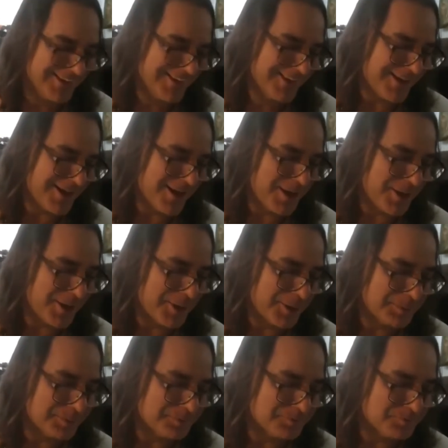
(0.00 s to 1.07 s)

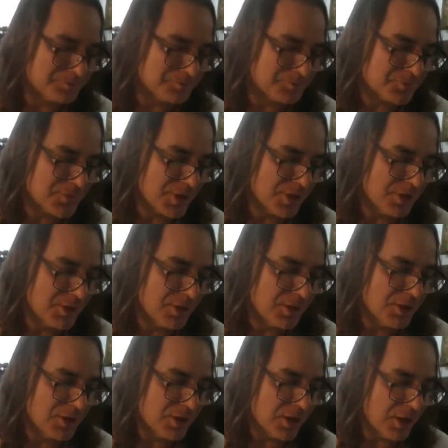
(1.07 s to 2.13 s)
Other
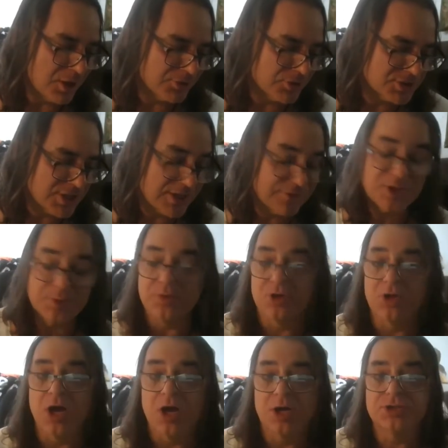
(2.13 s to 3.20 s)
safety
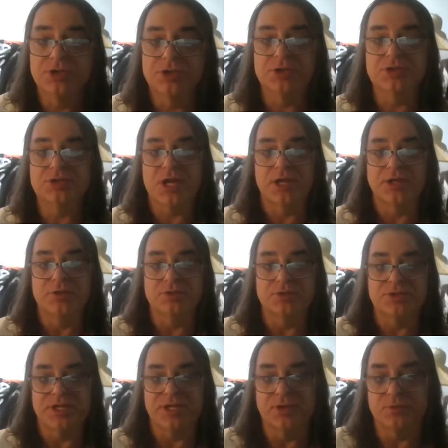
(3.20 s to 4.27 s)
precautions, I use
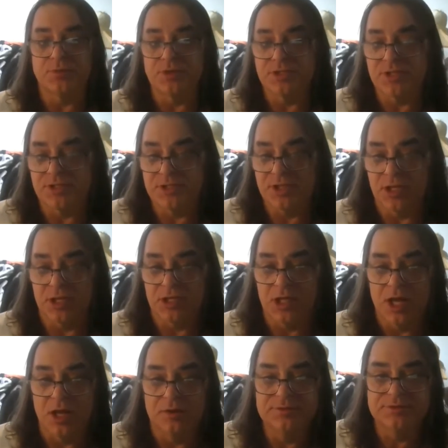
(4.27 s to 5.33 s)
heat-resistant
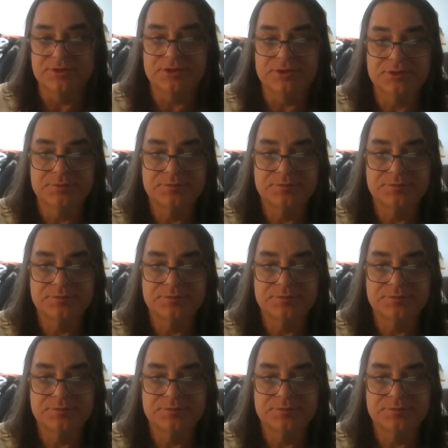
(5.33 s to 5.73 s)
gloves.